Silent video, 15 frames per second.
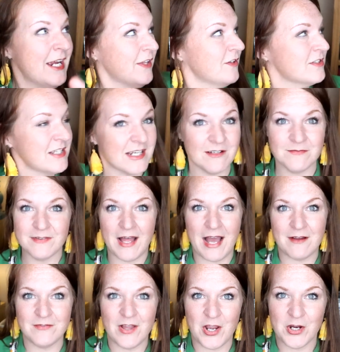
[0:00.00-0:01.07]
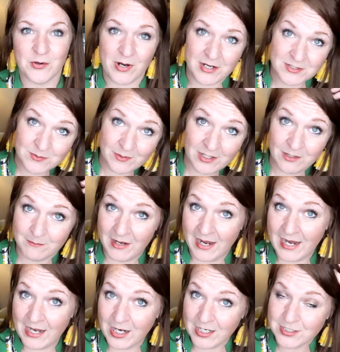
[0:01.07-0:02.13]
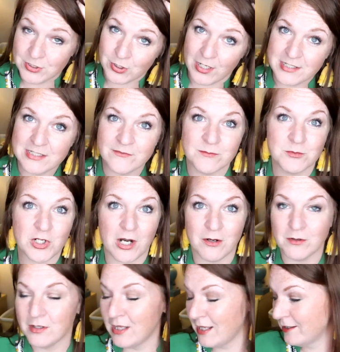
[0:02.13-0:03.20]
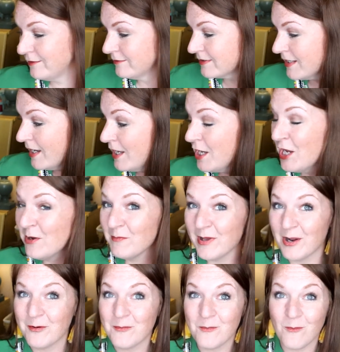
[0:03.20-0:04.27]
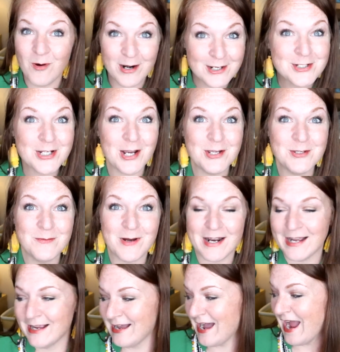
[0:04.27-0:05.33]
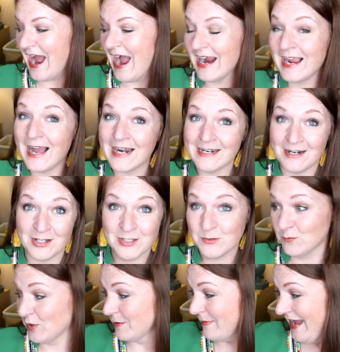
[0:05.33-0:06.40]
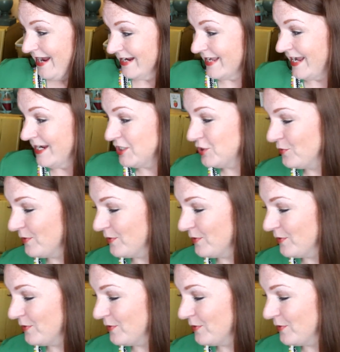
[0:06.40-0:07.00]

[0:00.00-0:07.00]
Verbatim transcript: and there's like a fly flying around as well and my hair is crazy from trying on clothes, but I wanna show you what I got. I got it all in one bag. Can